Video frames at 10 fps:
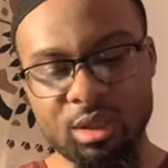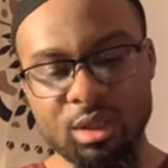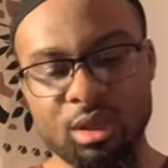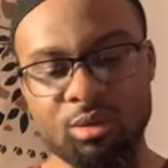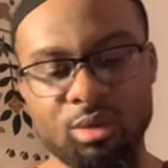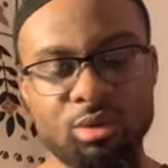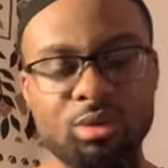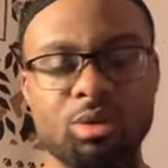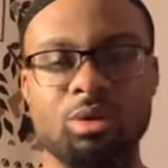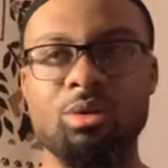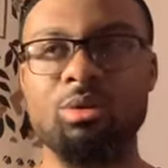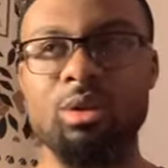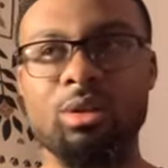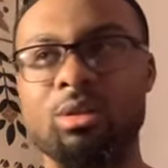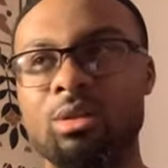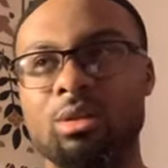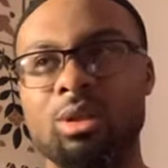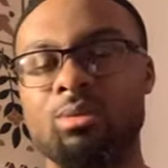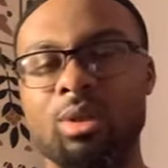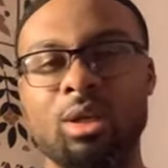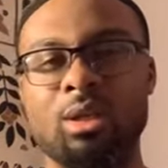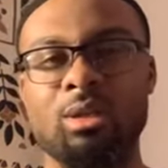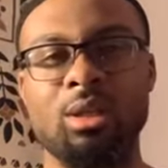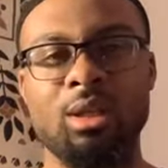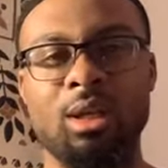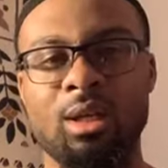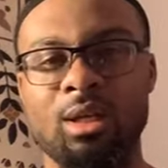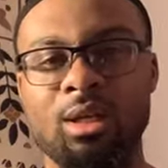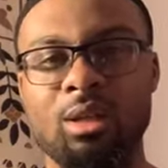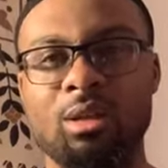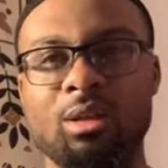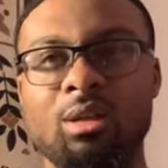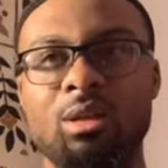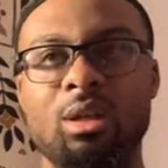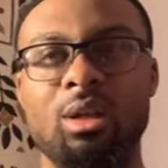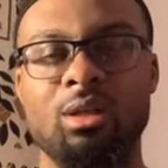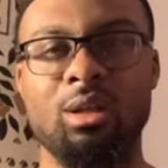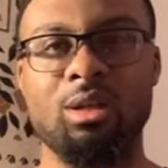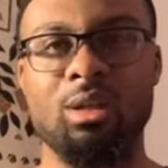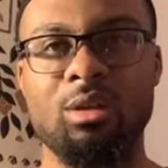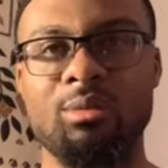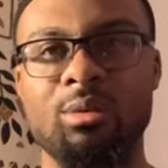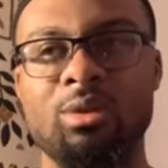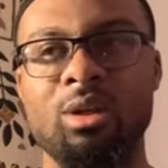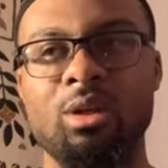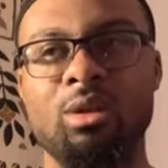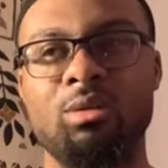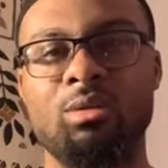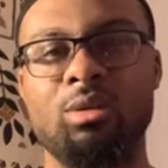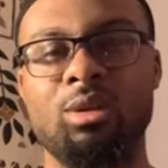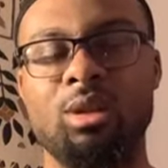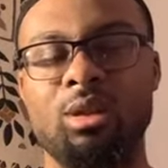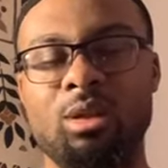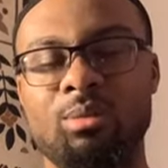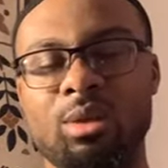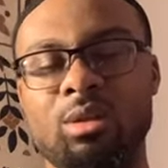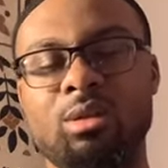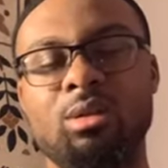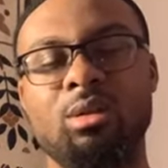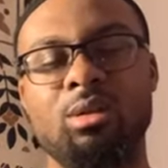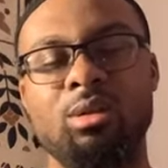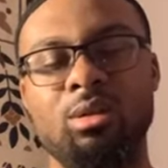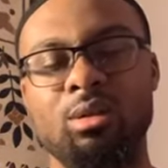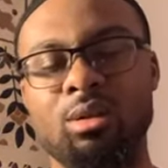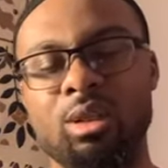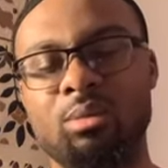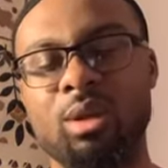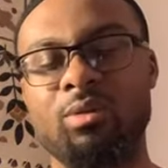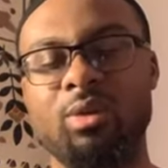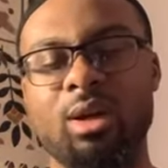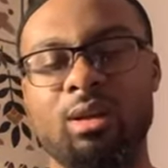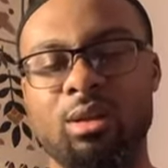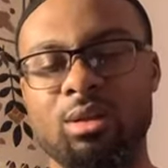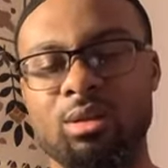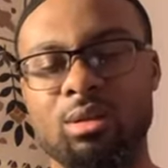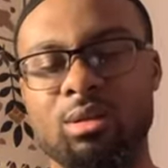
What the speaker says: And we use the stories that we get in the ahadith and the examples in order to keep that fire lit.